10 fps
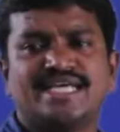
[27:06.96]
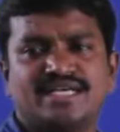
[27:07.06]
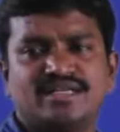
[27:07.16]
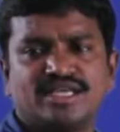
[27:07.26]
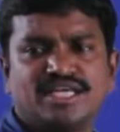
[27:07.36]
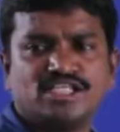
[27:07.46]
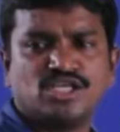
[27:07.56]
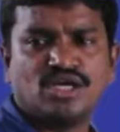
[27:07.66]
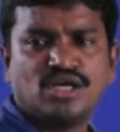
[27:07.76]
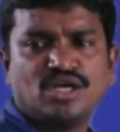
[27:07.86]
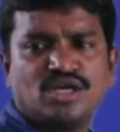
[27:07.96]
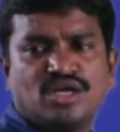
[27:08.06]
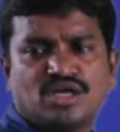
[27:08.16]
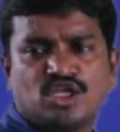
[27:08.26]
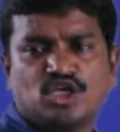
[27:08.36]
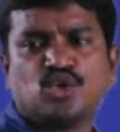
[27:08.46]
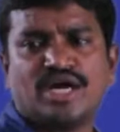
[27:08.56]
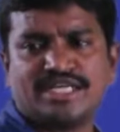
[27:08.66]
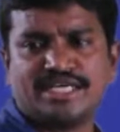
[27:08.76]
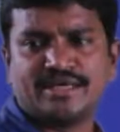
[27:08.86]
that is
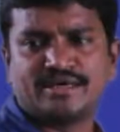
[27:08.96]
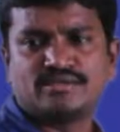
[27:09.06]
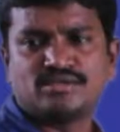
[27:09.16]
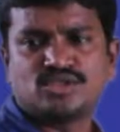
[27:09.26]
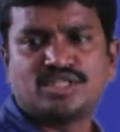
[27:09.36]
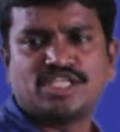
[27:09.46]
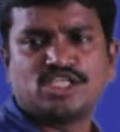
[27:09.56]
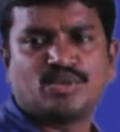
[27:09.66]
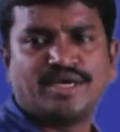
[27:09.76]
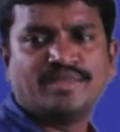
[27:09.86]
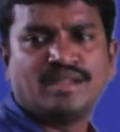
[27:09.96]
Q0 here. So this way